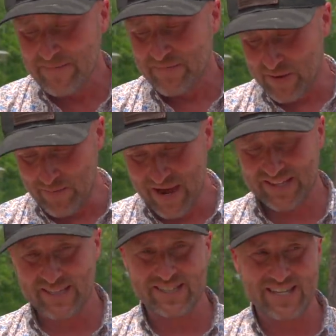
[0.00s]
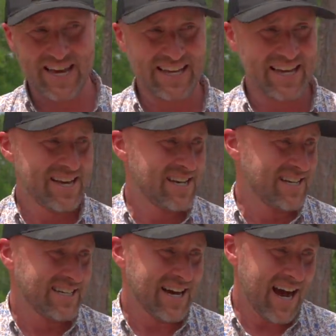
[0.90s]
you make this thing
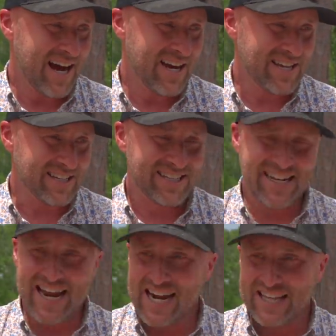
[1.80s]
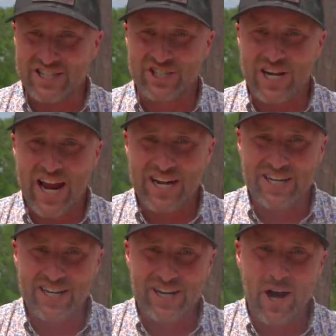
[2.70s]
uh, you sit down in the shade, you
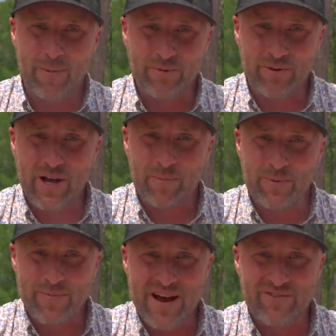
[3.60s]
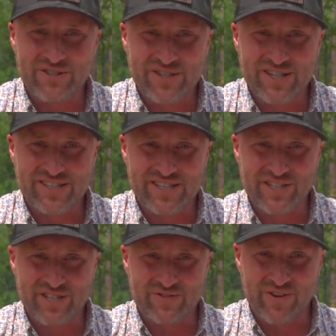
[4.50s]
get a couple couple beverages, and
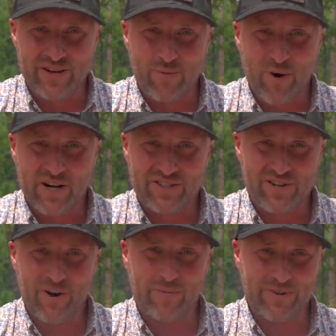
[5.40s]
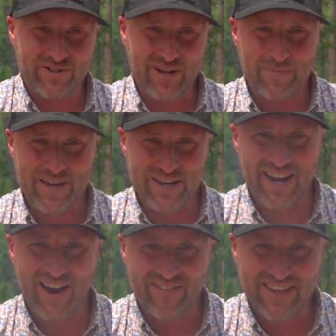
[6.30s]
just freaking watch the Derby or something. You
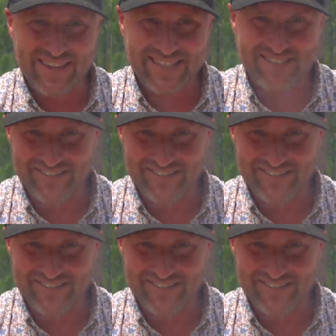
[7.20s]
know, I mean, this